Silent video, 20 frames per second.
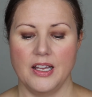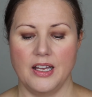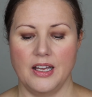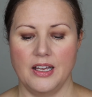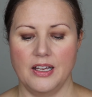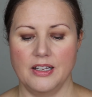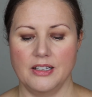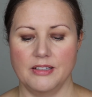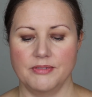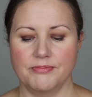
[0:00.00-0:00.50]

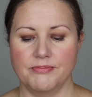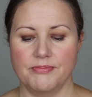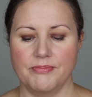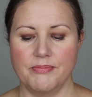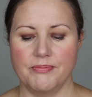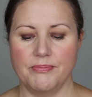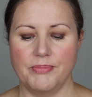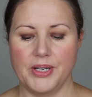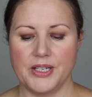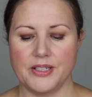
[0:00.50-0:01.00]

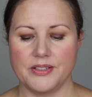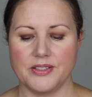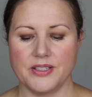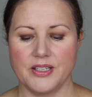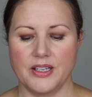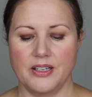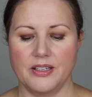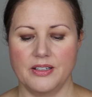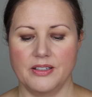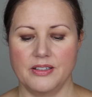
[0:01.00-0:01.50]
but
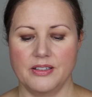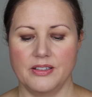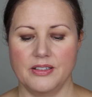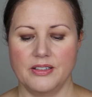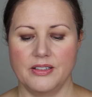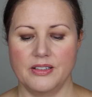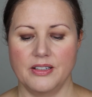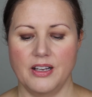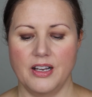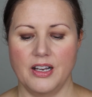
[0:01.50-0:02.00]

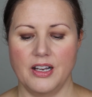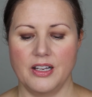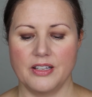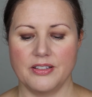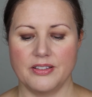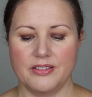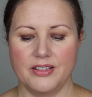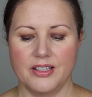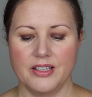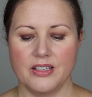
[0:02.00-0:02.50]
I
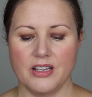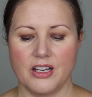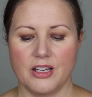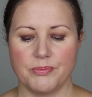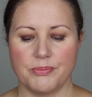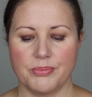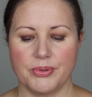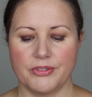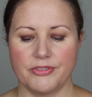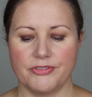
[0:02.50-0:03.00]
think I
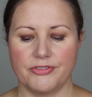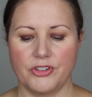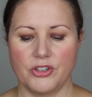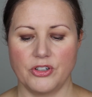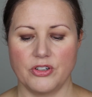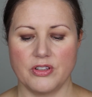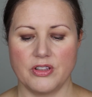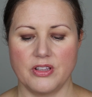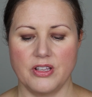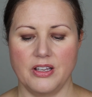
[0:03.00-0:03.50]
prefer